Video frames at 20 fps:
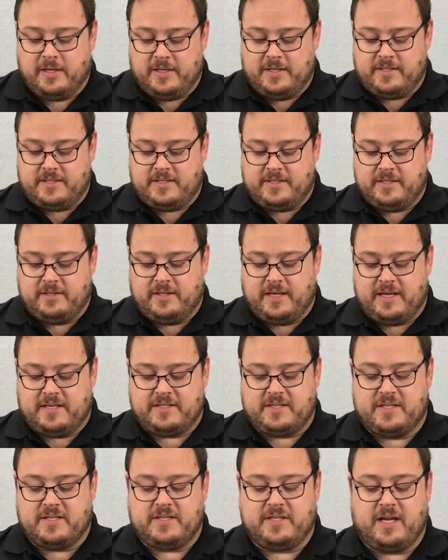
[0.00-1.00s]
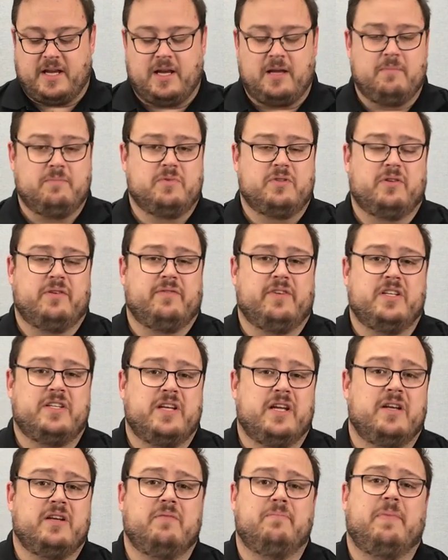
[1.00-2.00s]
It still has the same sort of
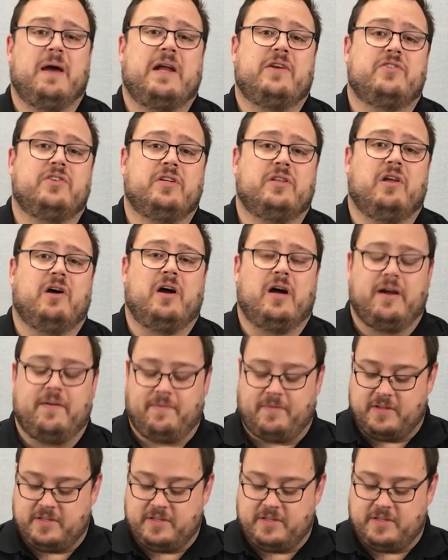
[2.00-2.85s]
intended battery life,